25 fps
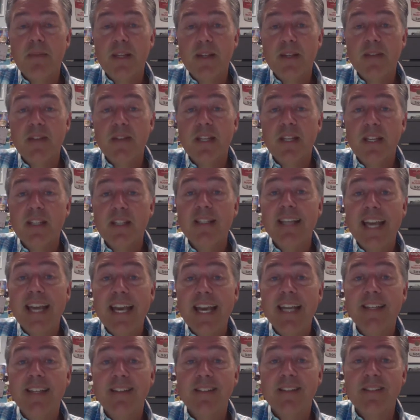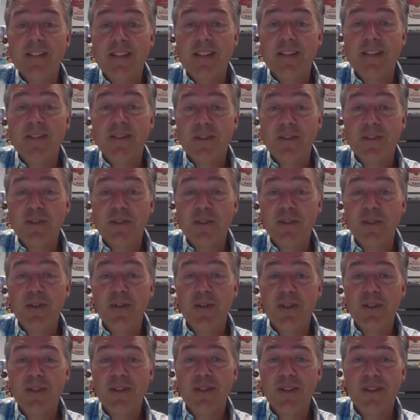these things can't exist. They're just
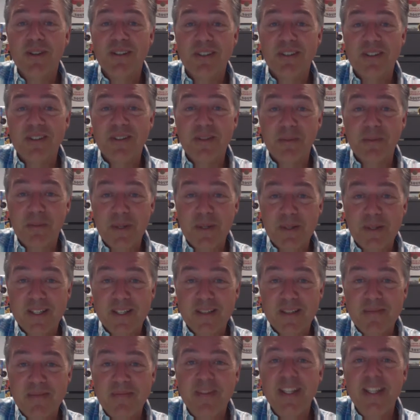going to start disappearing.